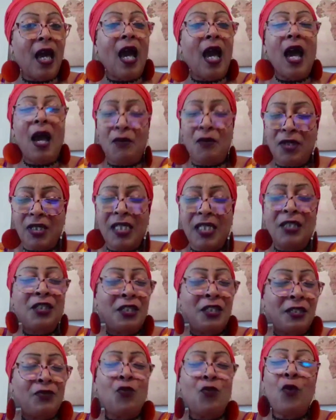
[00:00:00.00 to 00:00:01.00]
And how was
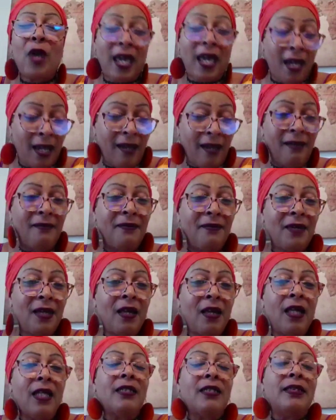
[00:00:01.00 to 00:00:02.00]
he teaching? Where?
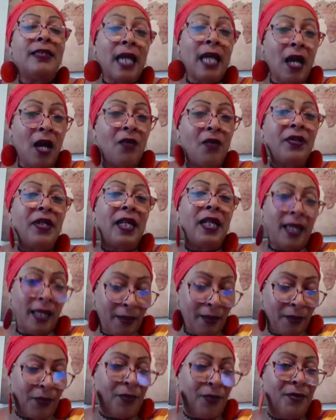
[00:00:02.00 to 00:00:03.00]
Down
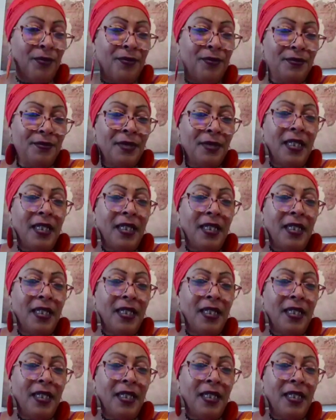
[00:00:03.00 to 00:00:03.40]
the hill